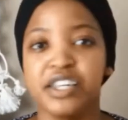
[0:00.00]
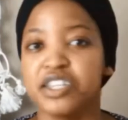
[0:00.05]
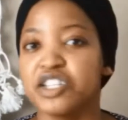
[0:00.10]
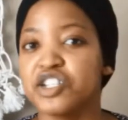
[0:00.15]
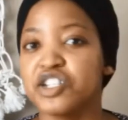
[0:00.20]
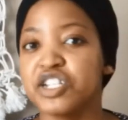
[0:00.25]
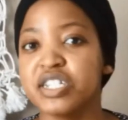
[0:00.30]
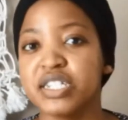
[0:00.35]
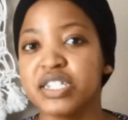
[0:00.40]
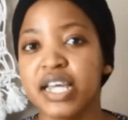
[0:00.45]
They
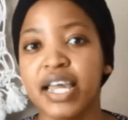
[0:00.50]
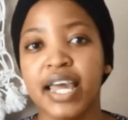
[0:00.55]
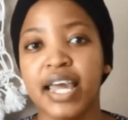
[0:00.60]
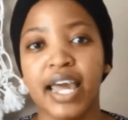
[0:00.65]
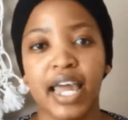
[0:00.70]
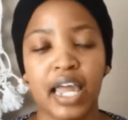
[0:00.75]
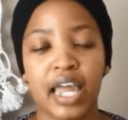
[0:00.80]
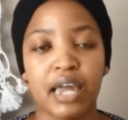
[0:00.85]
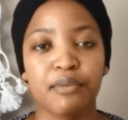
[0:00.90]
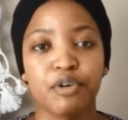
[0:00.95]
just say,
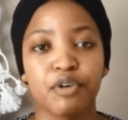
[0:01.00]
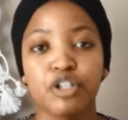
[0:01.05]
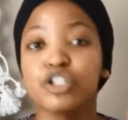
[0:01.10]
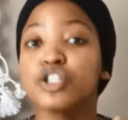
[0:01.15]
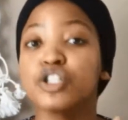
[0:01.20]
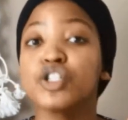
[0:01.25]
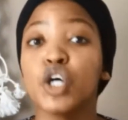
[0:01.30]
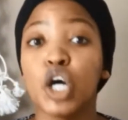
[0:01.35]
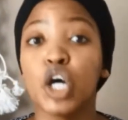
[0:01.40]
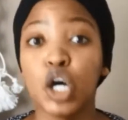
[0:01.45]
hey, I'm gonna
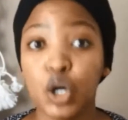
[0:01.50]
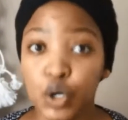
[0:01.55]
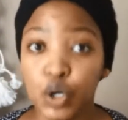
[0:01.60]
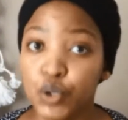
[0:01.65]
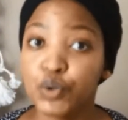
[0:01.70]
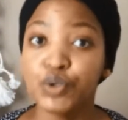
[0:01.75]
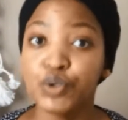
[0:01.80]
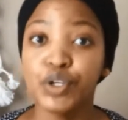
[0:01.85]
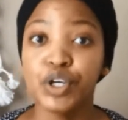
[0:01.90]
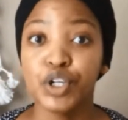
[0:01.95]

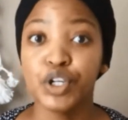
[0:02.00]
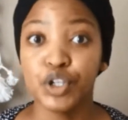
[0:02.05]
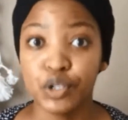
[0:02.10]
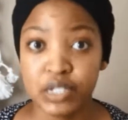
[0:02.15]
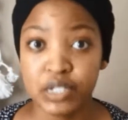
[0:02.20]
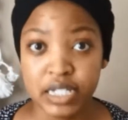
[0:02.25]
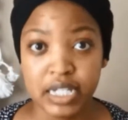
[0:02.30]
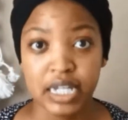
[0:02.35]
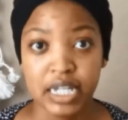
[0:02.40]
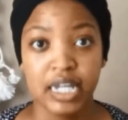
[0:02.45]
tone your
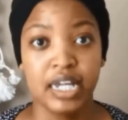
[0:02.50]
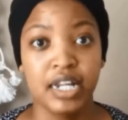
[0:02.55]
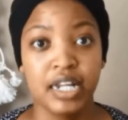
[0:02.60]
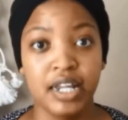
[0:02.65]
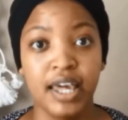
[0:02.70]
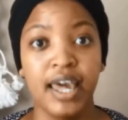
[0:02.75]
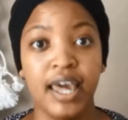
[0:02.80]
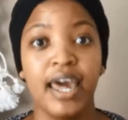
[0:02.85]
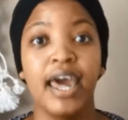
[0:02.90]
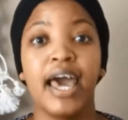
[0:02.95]
skin
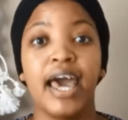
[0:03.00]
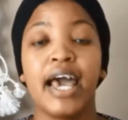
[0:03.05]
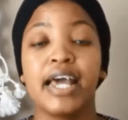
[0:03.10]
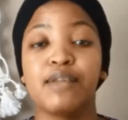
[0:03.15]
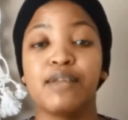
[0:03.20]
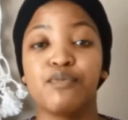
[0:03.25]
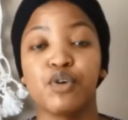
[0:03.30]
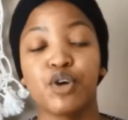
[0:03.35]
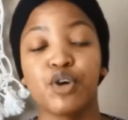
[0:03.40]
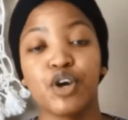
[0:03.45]

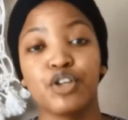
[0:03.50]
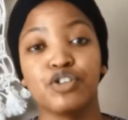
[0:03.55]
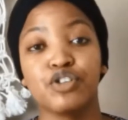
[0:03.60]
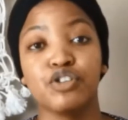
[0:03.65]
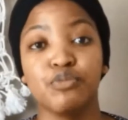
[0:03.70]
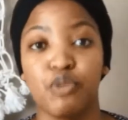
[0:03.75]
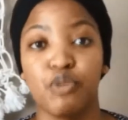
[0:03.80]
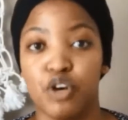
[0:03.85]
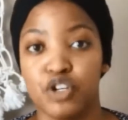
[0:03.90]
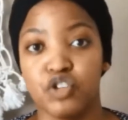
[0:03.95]
and we're going to
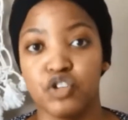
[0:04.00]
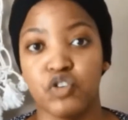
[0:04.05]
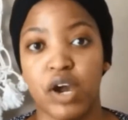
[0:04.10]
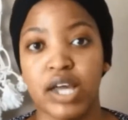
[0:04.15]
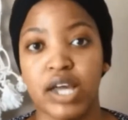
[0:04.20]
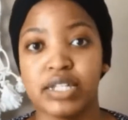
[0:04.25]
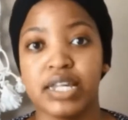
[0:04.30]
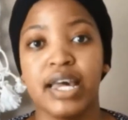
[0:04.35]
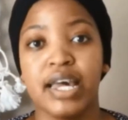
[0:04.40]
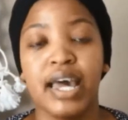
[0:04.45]

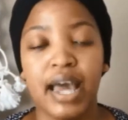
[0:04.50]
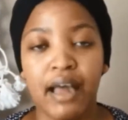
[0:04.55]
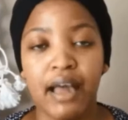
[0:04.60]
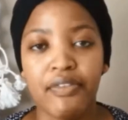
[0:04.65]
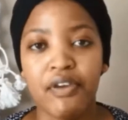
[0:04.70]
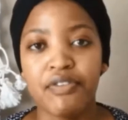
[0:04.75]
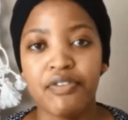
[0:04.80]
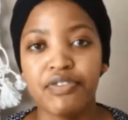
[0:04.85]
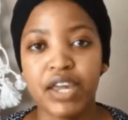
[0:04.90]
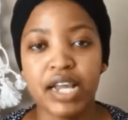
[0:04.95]
moisturize. And
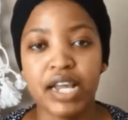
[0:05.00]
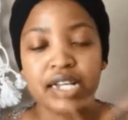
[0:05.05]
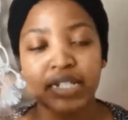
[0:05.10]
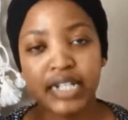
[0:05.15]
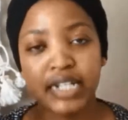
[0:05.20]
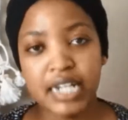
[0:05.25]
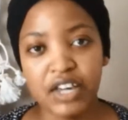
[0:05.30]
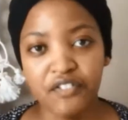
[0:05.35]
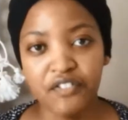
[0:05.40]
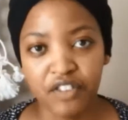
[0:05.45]
then they
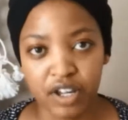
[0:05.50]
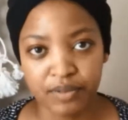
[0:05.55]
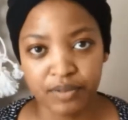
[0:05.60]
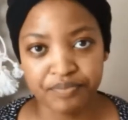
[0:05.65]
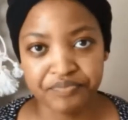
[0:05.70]
deliver.